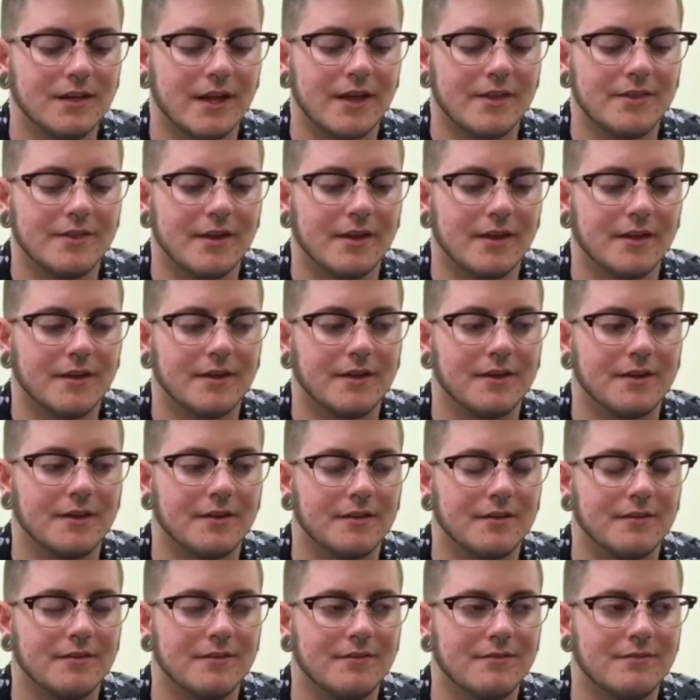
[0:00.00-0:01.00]
and
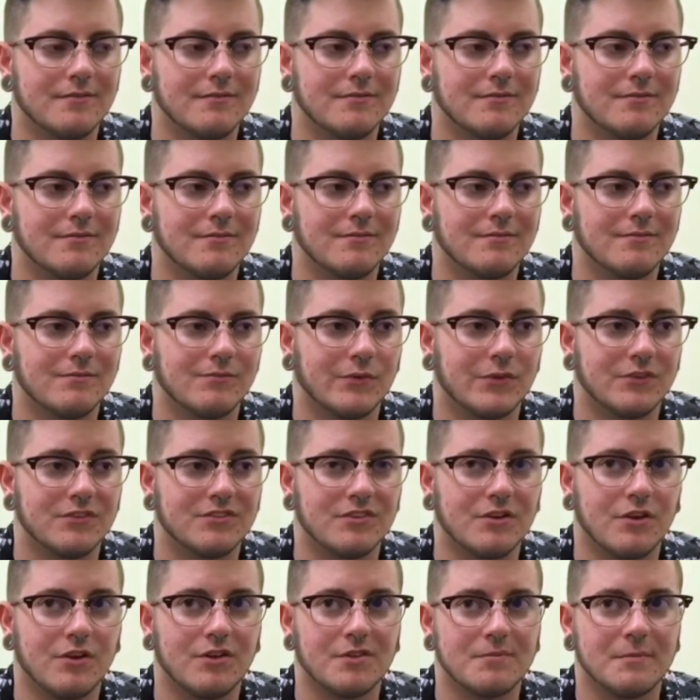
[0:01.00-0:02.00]
then
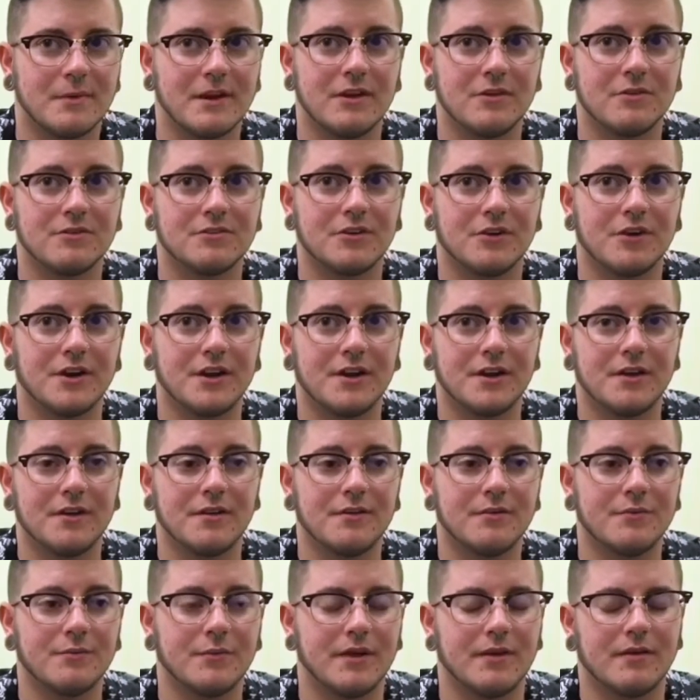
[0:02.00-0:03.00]
once all the menus are
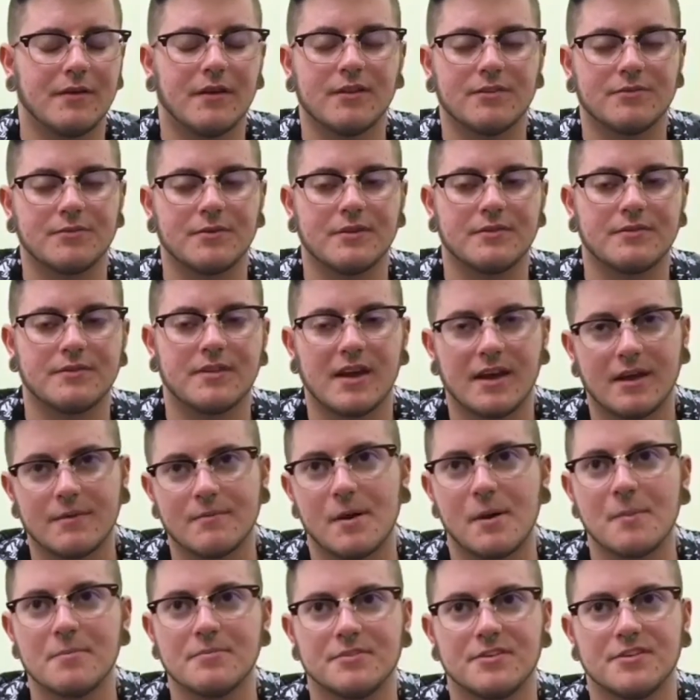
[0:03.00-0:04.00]
in, we because we take them
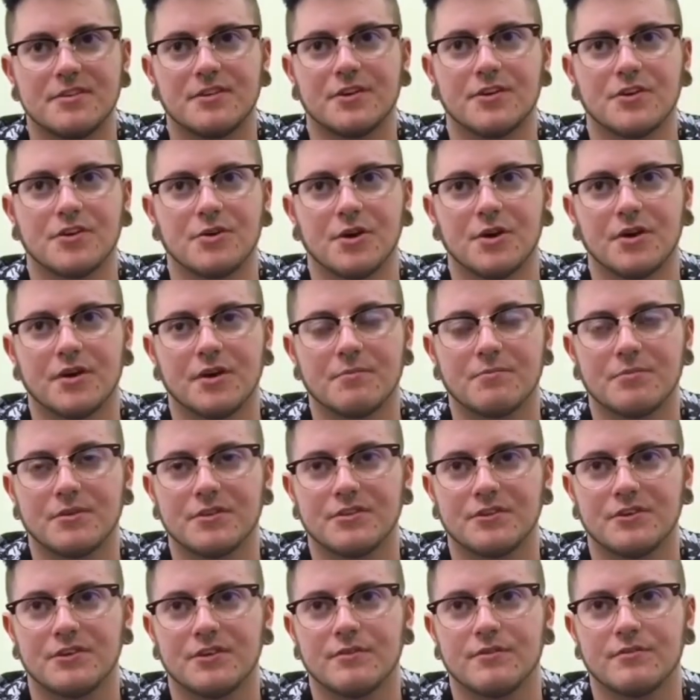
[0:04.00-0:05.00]
up to the cook and put
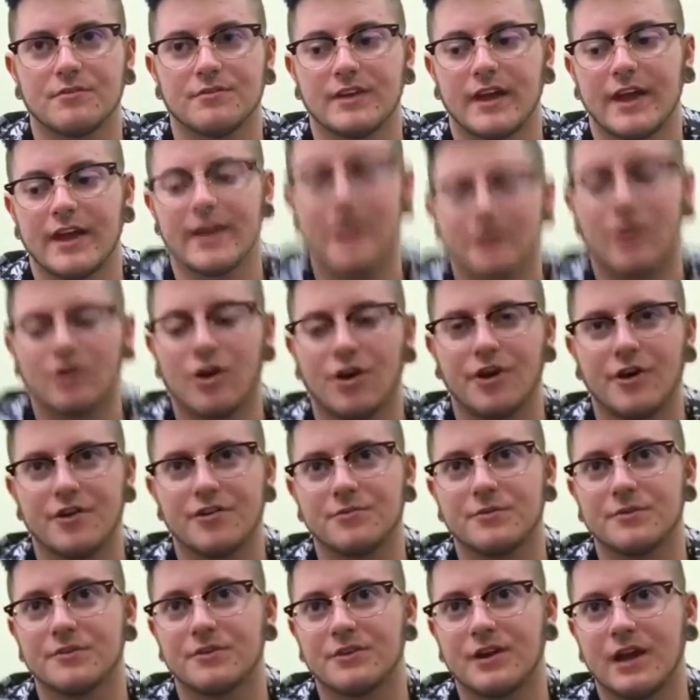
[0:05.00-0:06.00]
their diet
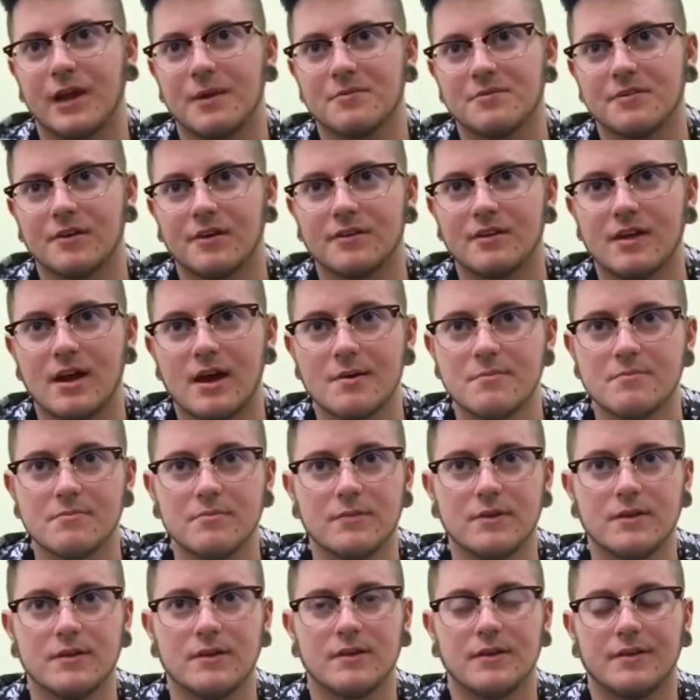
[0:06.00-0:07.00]
cards with their names on top.
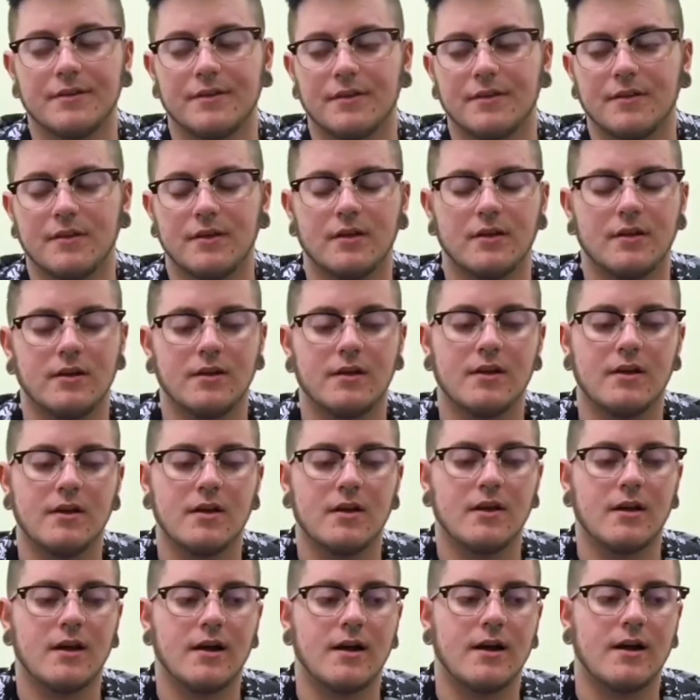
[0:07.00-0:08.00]

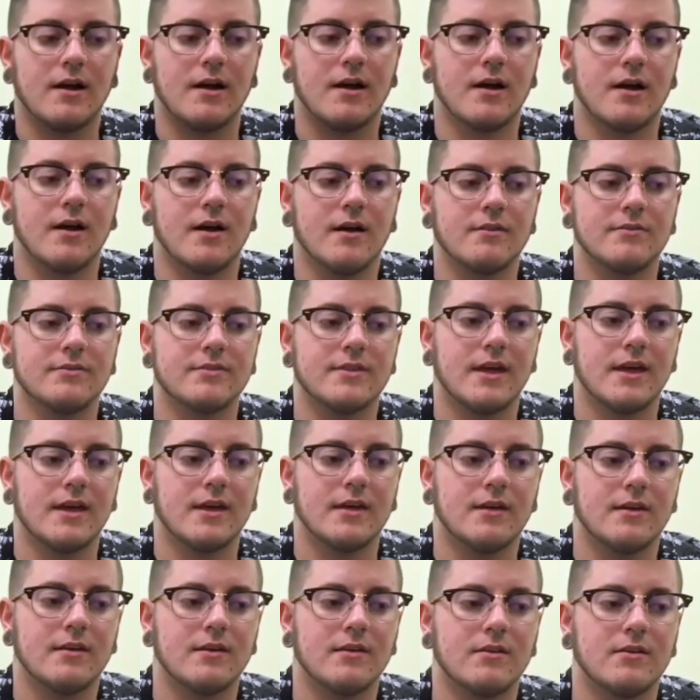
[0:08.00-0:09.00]
Uh,
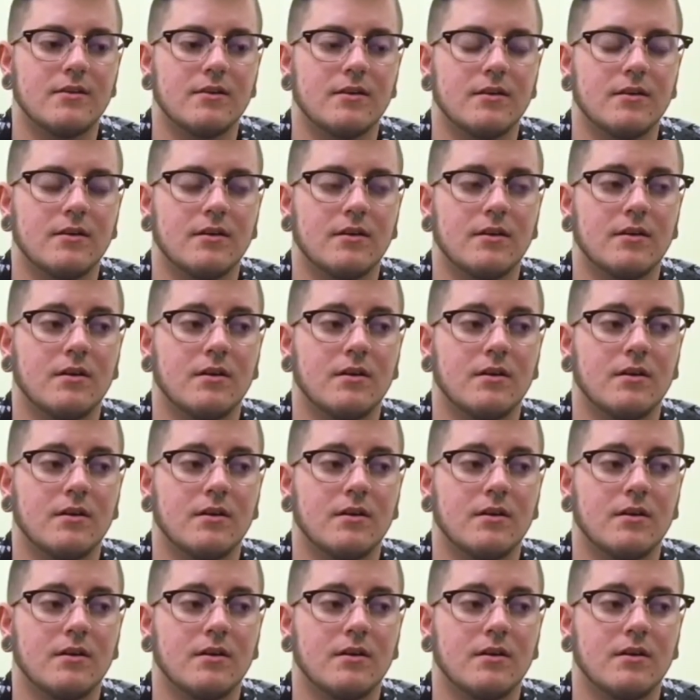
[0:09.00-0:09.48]
then